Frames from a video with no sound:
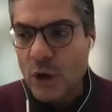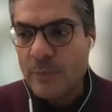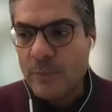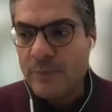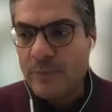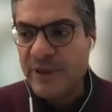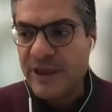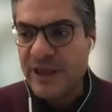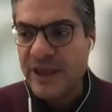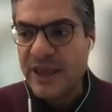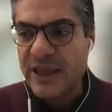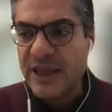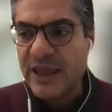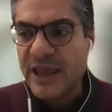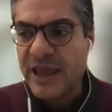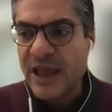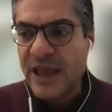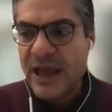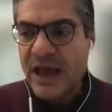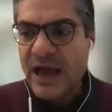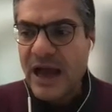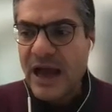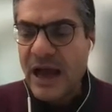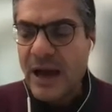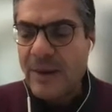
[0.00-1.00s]
B,
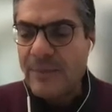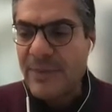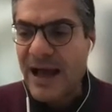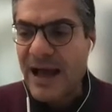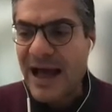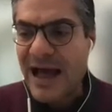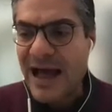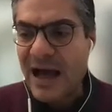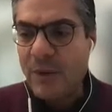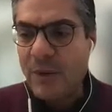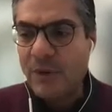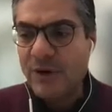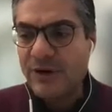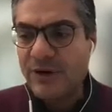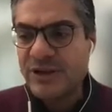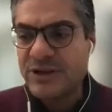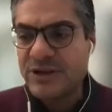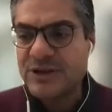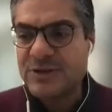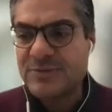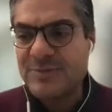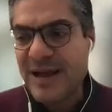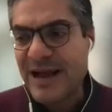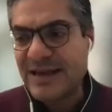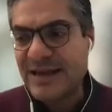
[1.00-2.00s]
how are the
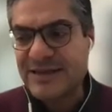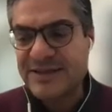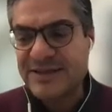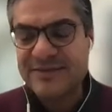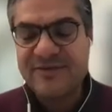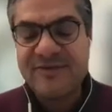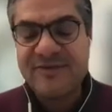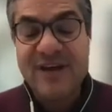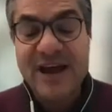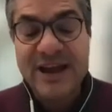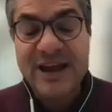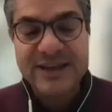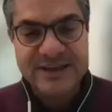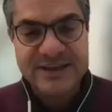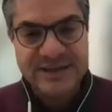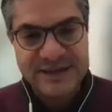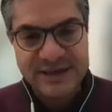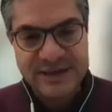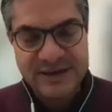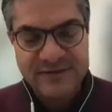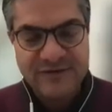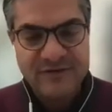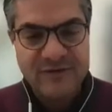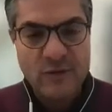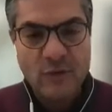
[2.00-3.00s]
SPACs
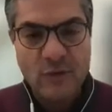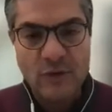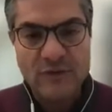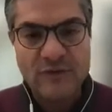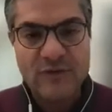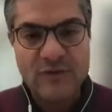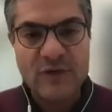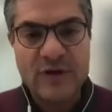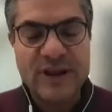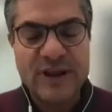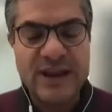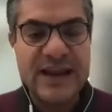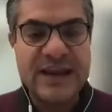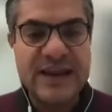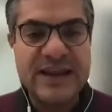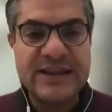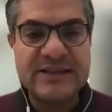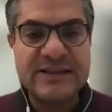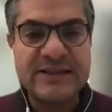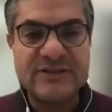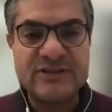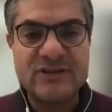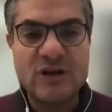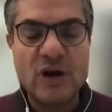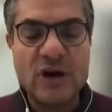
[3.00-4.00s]
fighting for getting
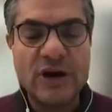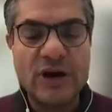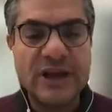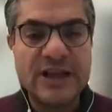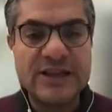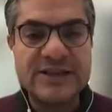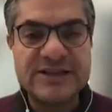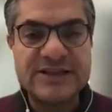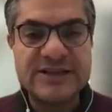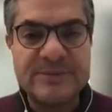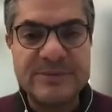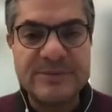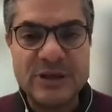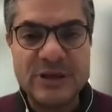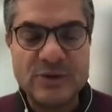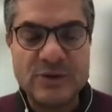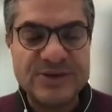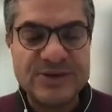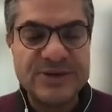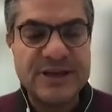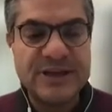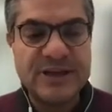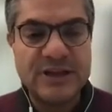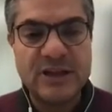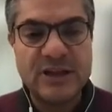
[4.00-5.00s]
the targets? I mean, you
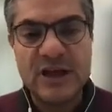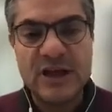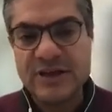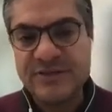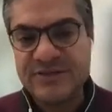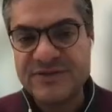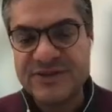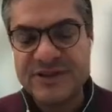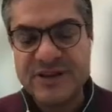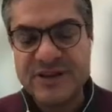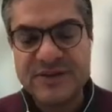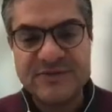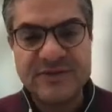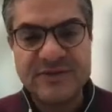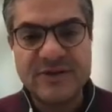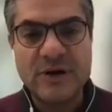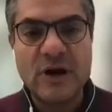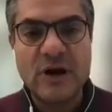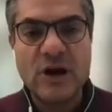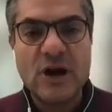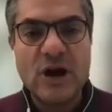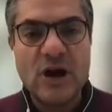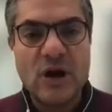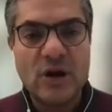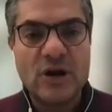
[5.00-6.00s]
said a lot of stuff are
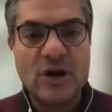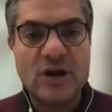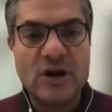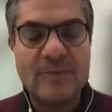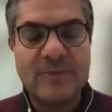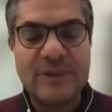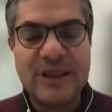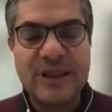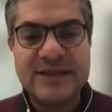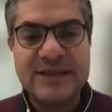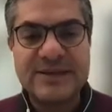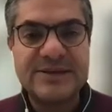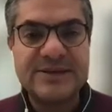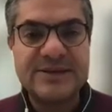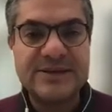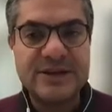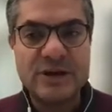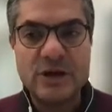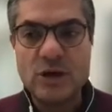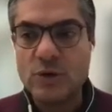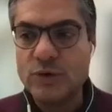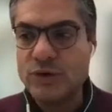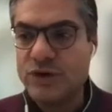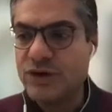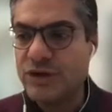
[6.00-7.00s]
complex and
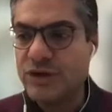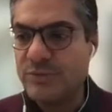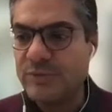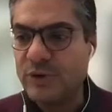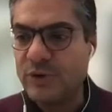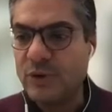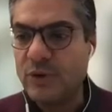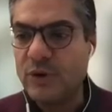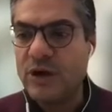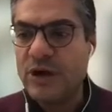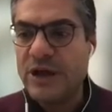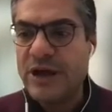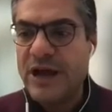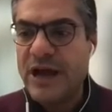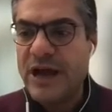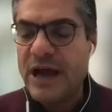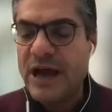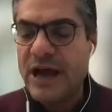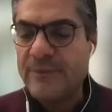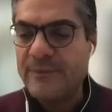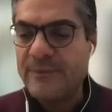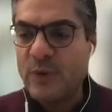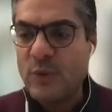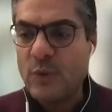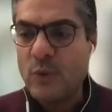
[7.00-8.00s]
negotiable.
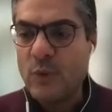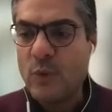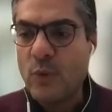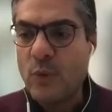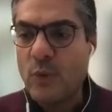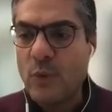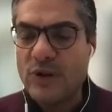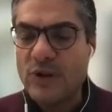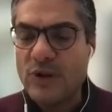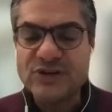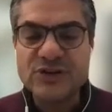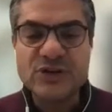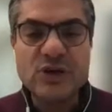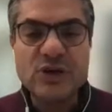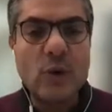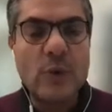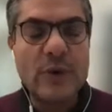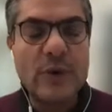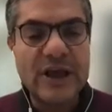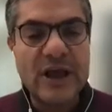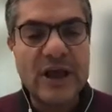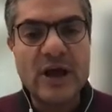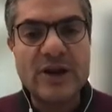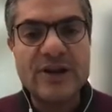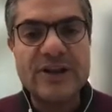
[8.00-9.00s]
What's
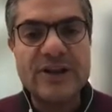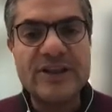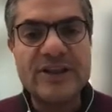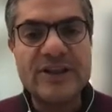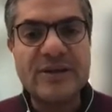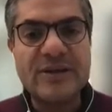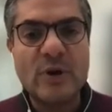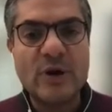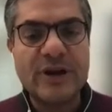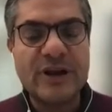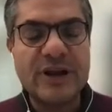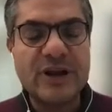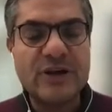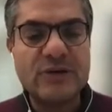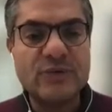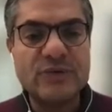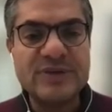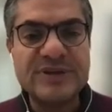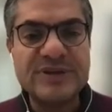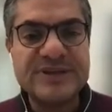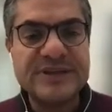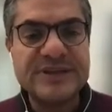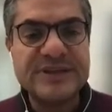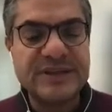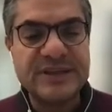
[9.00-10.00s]
going on in the market
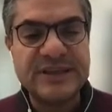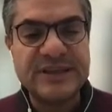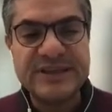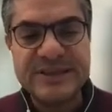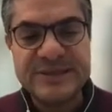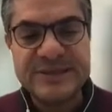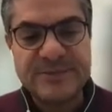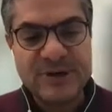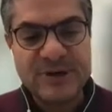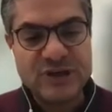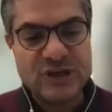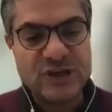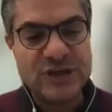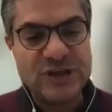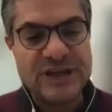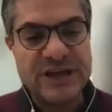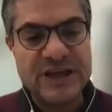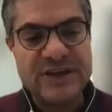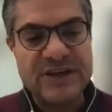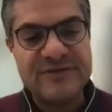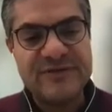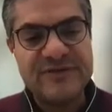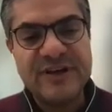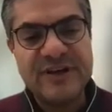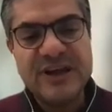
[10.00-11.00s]
recently, especially
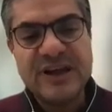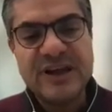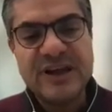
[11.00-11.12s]
if